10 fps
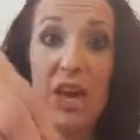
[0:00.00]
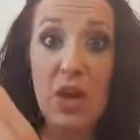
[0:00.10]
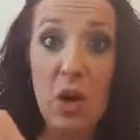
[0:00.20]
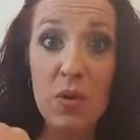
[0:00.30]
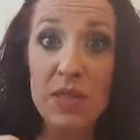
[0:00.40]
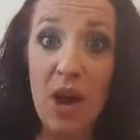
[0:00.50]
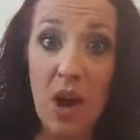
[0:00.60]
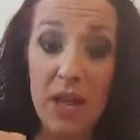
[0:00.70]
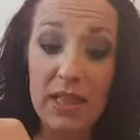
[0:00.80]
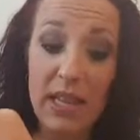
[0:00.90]
It goes
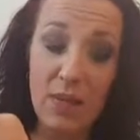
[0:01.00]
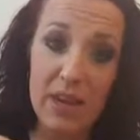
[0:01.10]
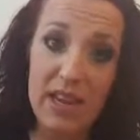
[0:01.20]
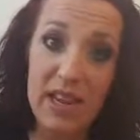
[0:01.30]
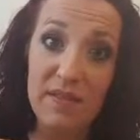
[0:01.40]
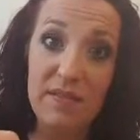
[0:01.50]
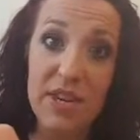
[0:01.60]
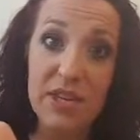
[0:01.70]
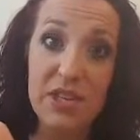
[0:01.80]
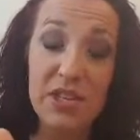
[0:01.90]
on liquid and
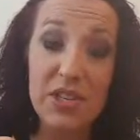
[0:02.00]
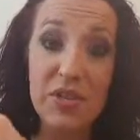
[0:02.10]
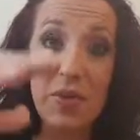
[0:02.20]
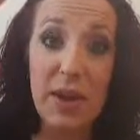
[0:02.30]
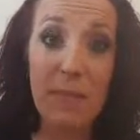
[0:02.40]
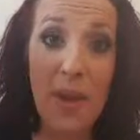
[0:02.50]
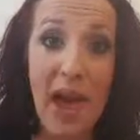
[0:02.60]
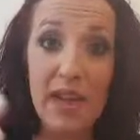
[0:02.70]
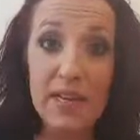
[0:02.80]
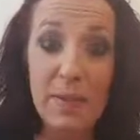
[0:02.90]
finishes to a
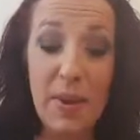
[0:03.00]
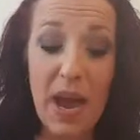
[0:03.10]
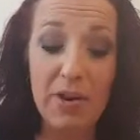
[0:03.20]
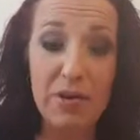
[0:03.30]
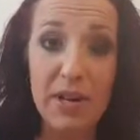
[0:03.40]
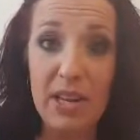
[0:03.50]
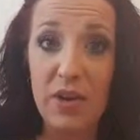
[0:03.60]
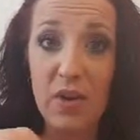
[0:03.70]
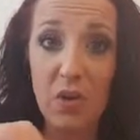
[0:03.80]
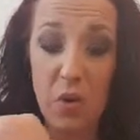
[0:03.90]
matte, powdery,
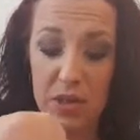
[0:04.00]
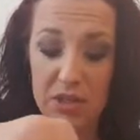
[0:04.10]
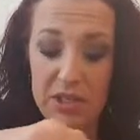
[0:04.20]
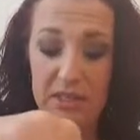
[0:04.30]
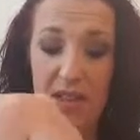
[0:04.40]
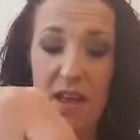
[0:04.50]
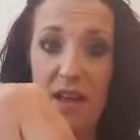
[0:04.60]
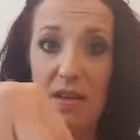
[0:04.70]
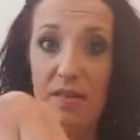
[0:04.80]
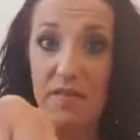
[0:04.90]
gorgeous
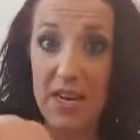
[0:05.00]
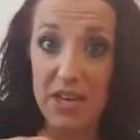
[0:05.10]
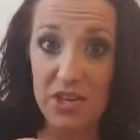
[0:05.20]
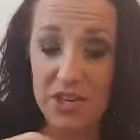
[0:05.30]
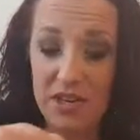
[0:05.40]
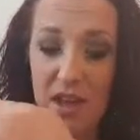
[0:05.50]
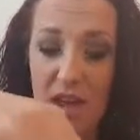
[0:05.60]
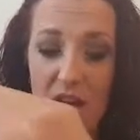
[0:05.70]
finish.